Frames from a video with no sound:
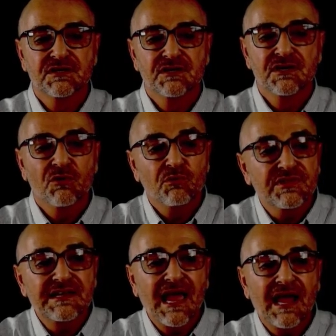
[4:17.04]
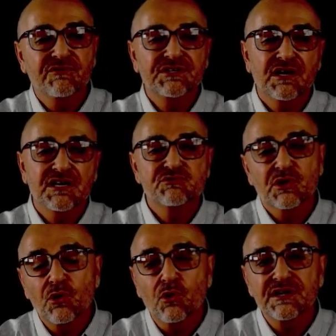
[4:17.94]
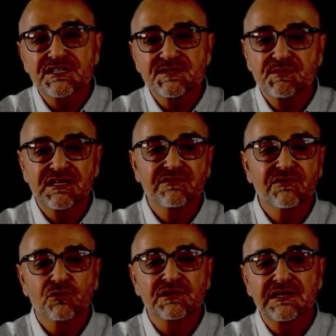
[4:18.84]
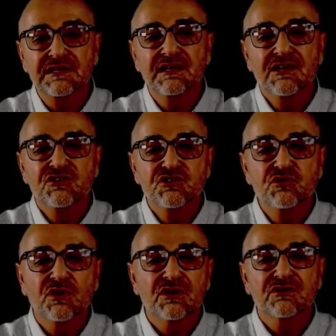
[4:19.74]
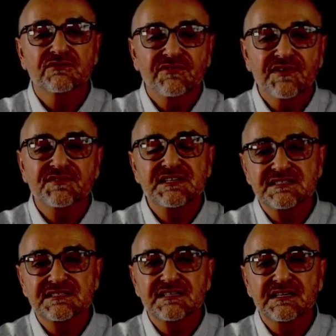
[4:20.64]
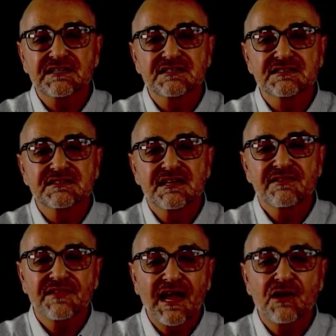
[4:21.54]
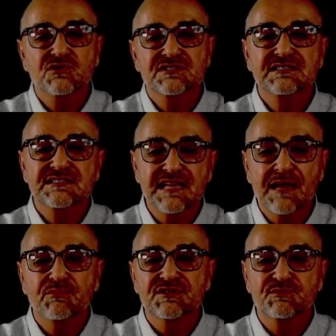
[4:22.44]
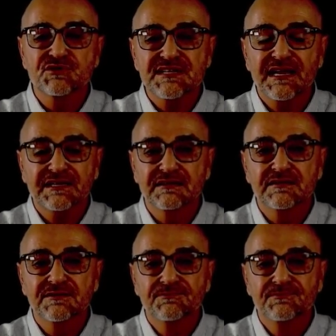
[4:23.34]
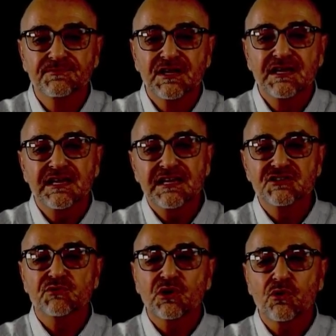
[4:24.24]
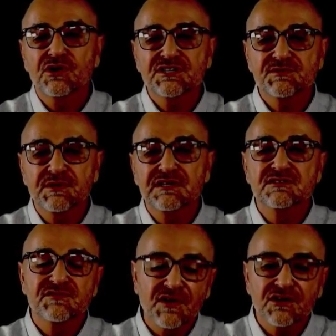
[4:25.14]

With an advertised recording speed of only 256,000 samples per second, its recording speed is far too